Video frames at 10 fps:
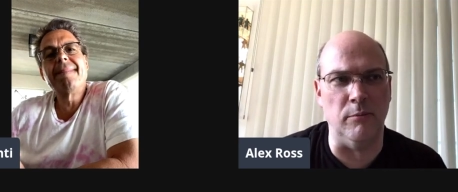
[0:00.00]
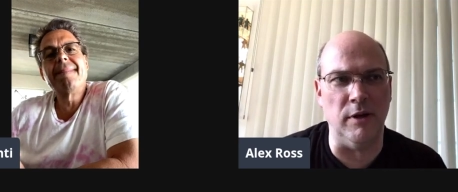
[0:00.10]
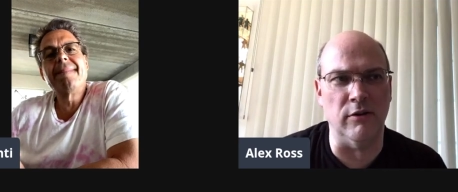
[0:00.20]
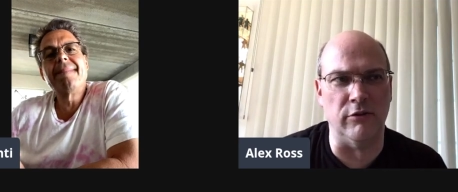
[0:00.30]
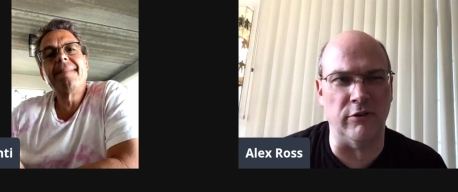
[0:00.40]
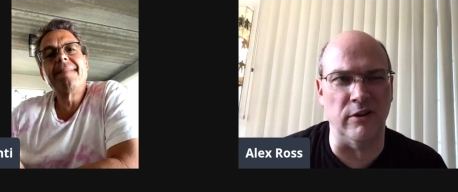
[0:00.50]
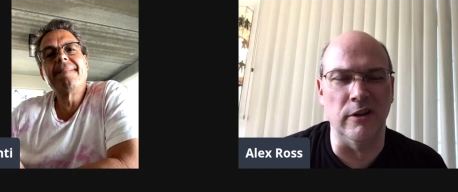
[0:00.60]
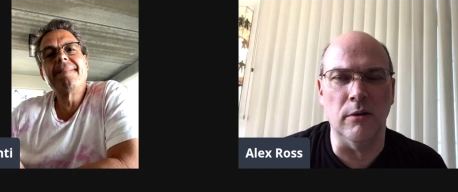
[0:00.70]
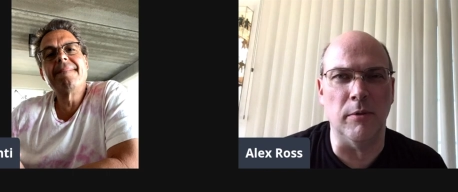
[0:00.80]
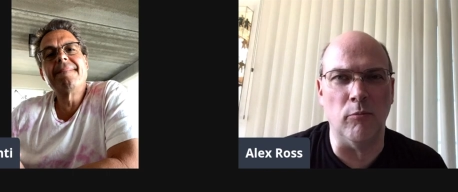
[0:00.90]
Speaker 1: did, because there's a
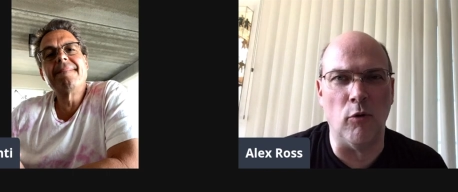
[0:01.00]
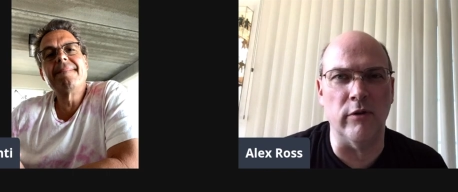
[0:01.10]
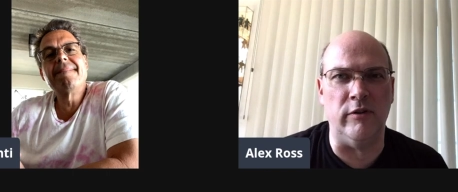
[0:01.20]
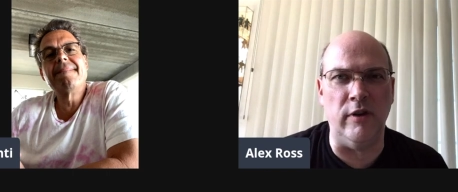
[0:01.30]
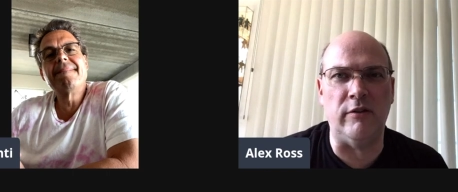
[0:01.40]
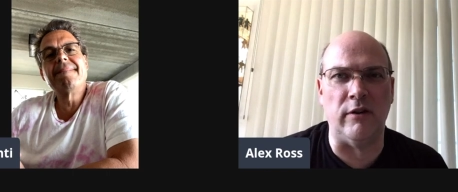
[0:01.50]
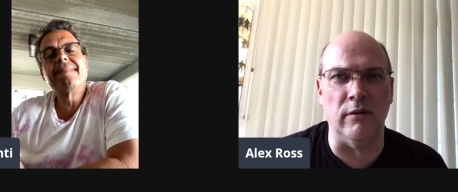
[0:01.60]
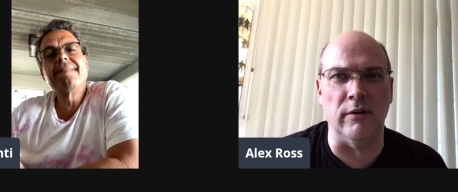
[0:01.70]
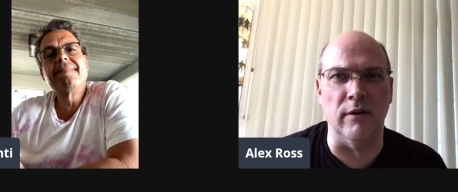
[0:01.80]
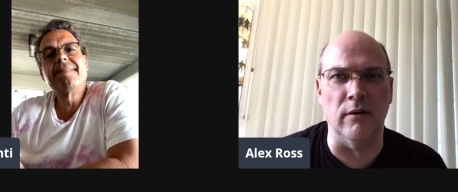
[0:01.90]
little bit more
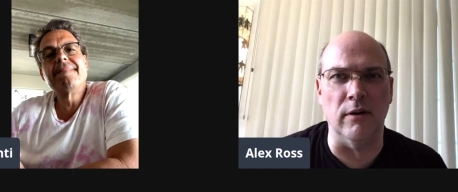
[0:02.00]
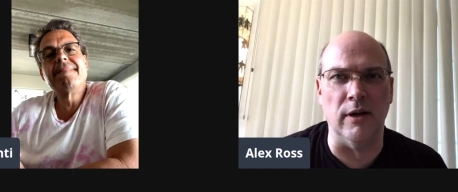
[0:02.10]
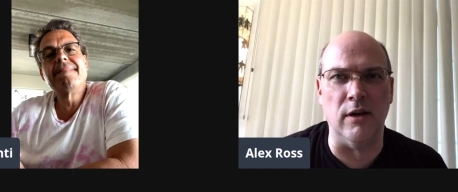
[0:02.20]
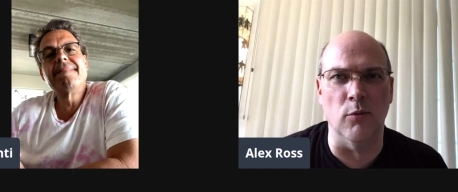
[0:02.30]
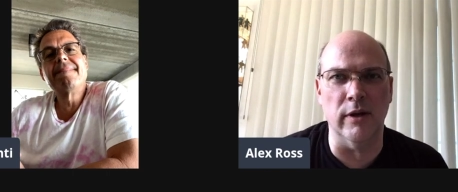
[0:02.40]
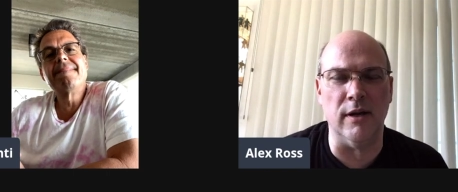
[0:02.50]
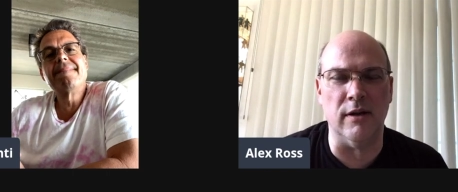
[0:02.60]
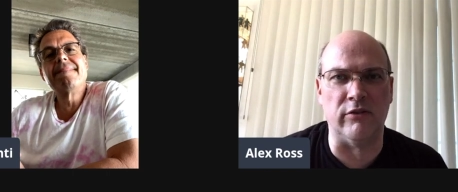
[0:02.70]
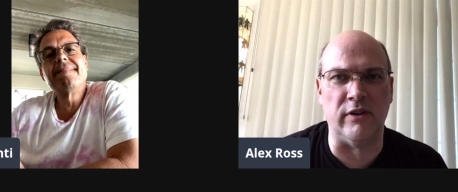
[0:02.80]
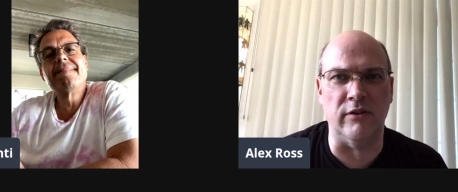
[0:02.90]
detail in there. Like, you really get a
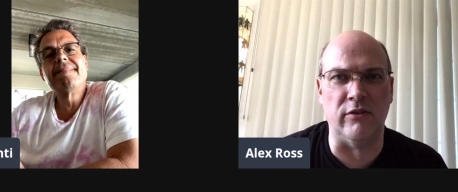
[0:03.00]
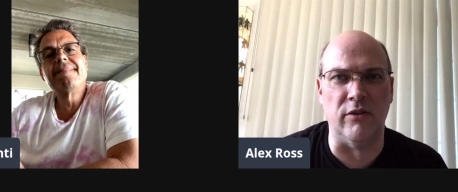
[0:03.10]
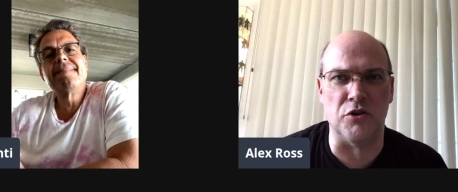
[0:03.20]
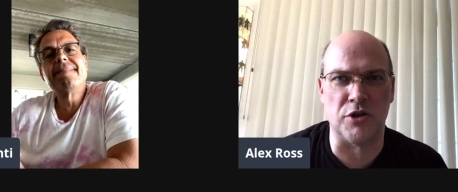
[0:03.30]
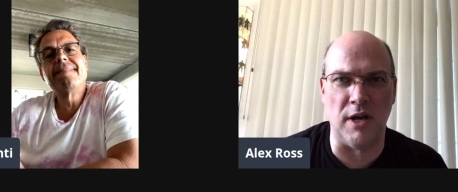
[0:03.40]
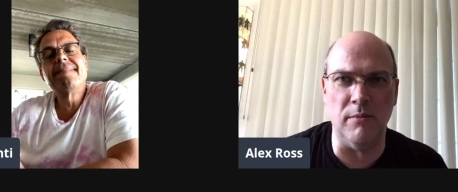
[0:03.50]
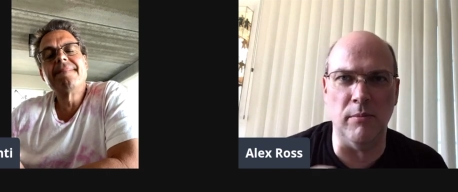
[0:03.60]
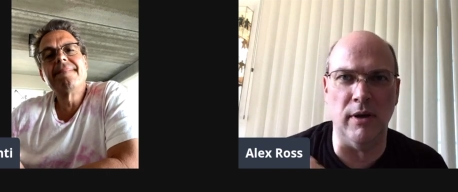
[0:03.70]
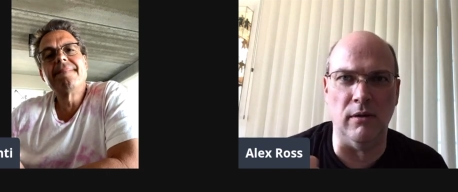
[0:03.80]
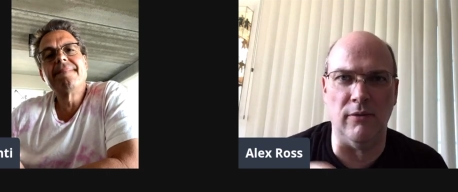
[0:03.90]
sense of the
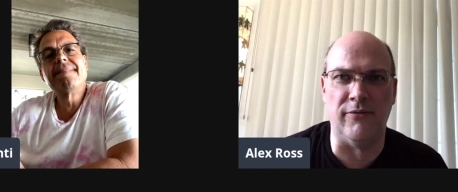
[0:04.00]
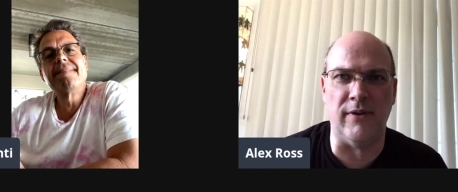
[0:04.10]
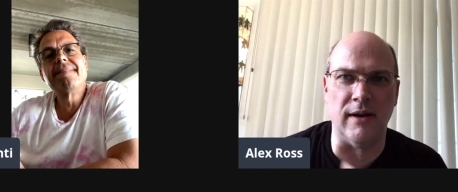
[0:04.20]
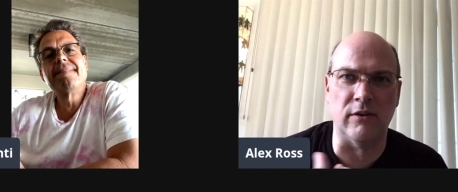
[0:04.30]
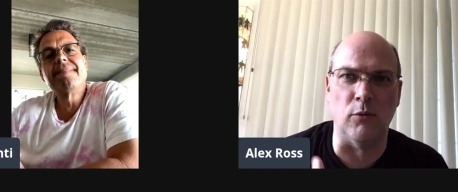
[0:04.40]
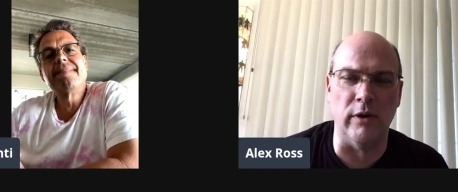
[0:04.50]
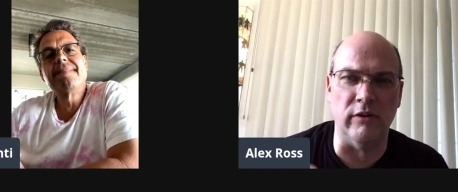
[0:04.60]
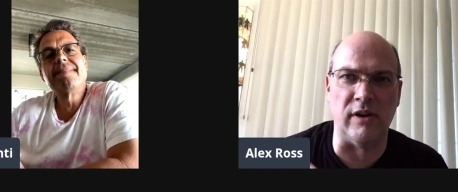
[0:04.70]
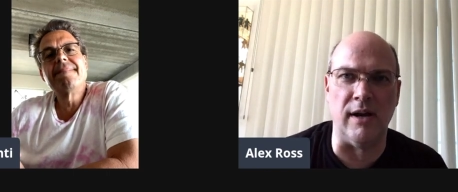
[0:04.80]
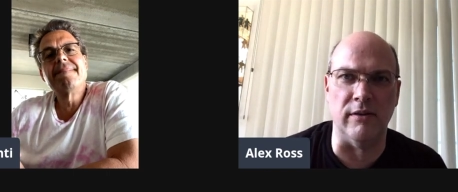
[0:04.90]
chainmail effect of what he's
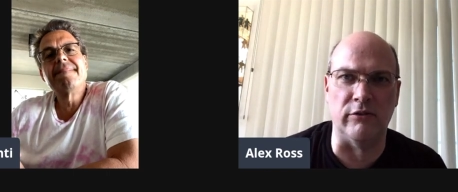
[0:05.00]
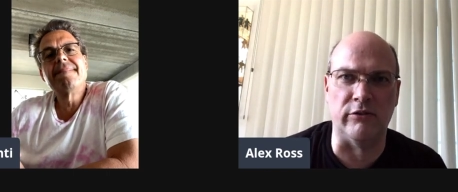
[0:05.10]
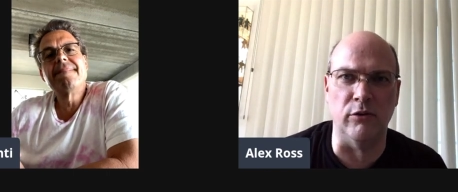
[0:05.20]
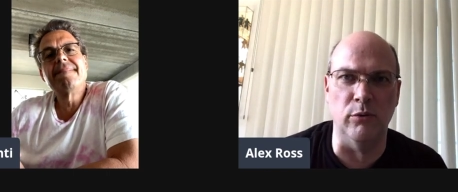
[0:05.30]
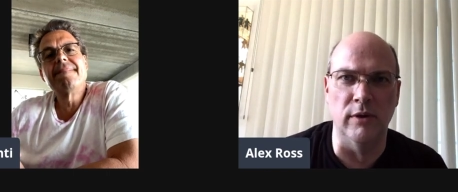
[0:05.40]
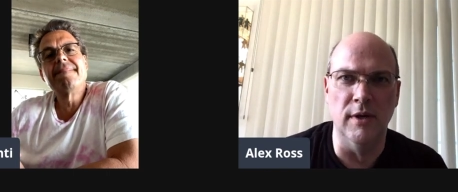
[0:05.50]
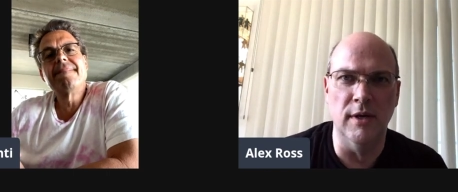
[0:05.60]
got in the suit.